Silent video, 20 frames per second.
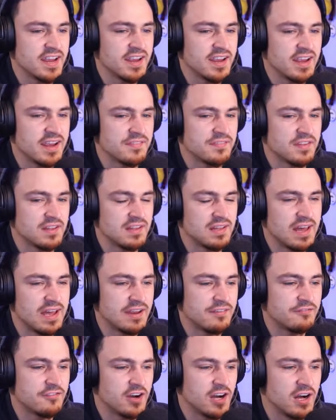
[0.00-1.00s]
in the Life
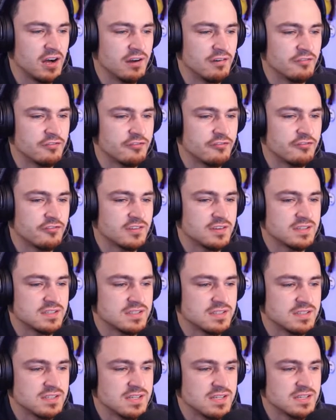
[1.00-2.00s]
of
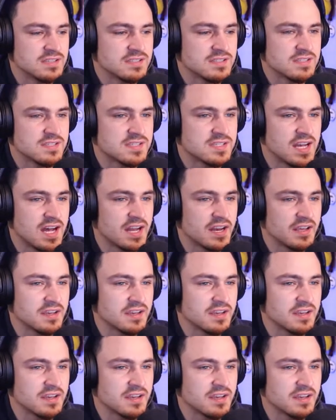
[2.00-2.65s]
Sonic.